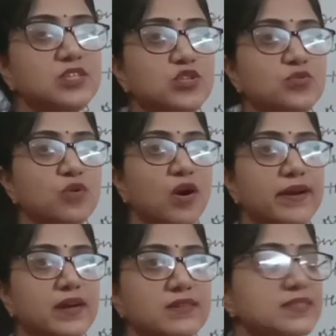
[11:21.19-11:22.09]
Do or
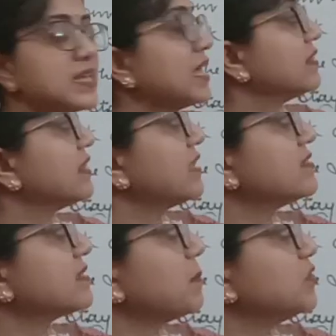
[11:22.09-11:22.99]
does. Then
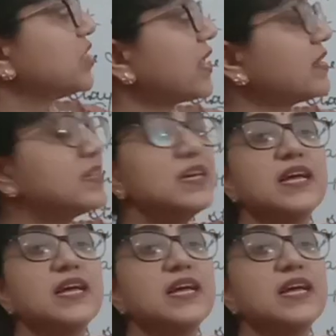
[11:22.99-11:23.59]
subject,